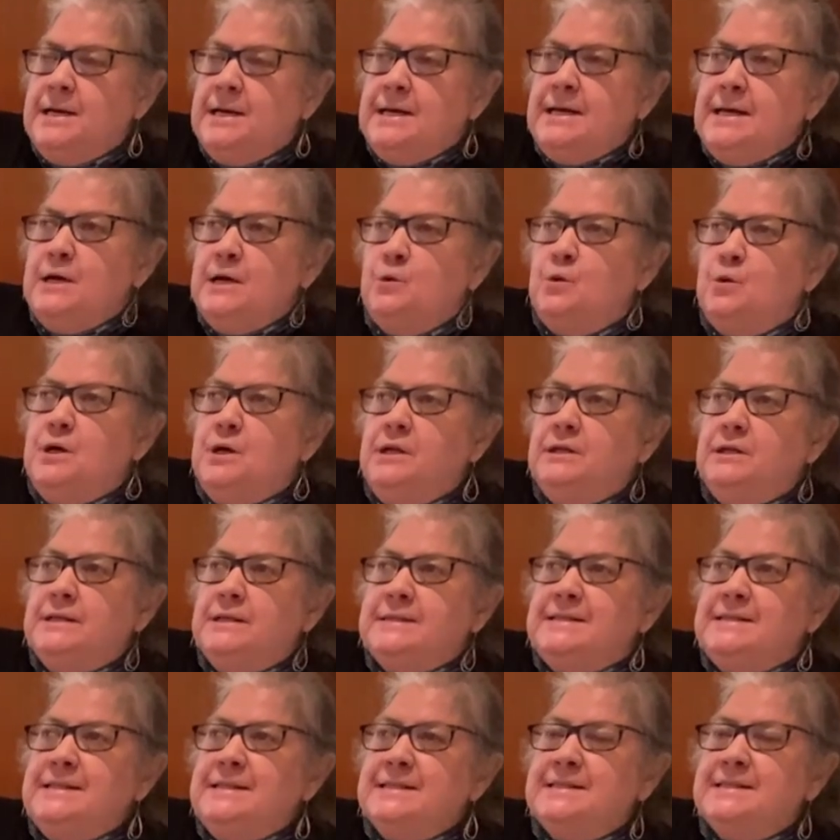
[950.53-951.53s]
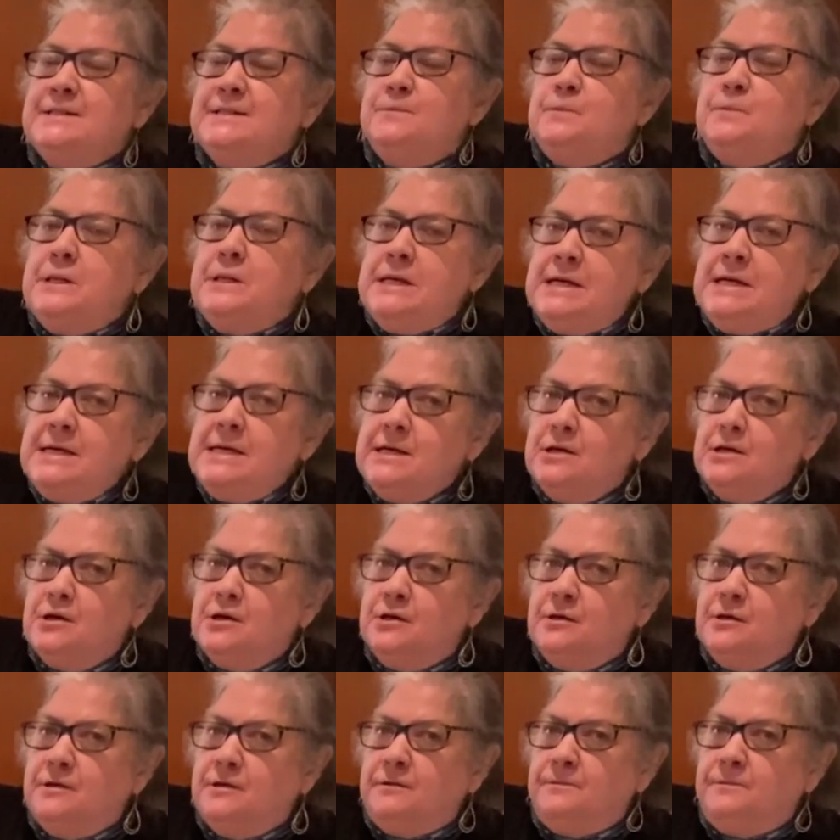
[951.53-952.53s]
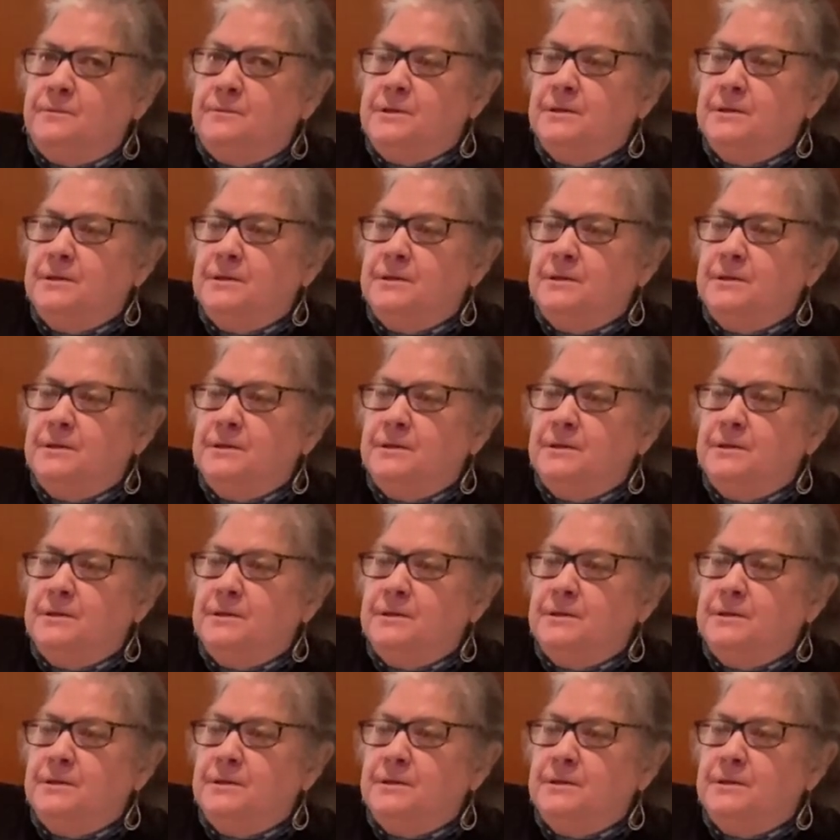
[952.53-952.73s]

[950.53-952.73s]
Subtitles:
It will disappear.